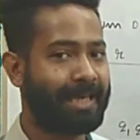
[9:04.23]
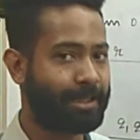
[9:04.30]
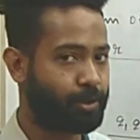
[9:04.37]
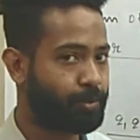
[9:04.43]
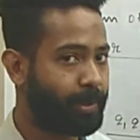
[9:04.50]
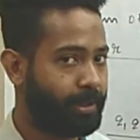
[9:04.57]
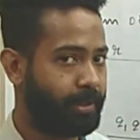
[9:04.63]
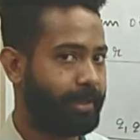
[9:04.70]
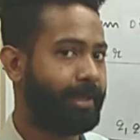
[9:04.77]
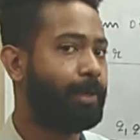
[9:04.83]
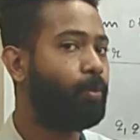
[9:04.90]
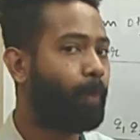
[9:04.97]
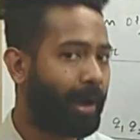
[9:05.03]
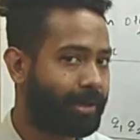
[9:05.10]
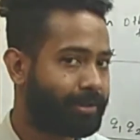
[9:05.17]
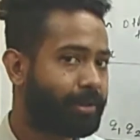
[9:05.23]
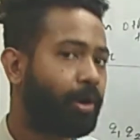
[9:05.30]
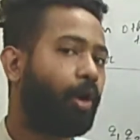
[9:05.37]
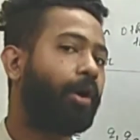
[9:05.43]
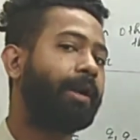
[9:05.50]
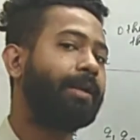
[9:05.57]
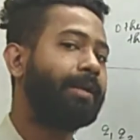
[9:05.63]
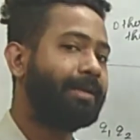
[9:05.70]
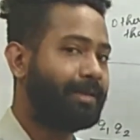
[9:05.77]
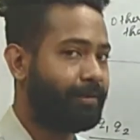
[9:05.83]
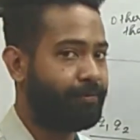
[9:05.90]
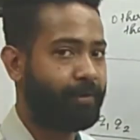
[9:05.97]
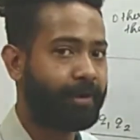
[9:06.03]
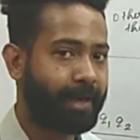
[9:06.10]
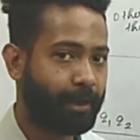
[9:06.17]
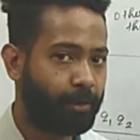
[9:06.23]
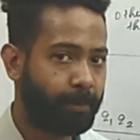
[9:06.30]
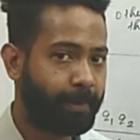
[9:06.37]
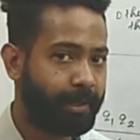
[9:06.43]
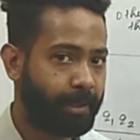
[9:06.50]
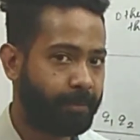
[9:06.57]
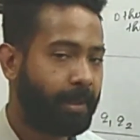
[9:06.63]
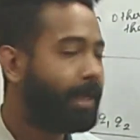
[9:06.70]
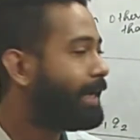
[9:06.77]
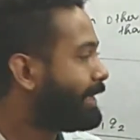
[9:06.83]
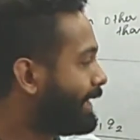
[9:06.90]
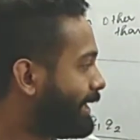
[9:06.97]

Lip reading: as well in water or in a different kind of medium.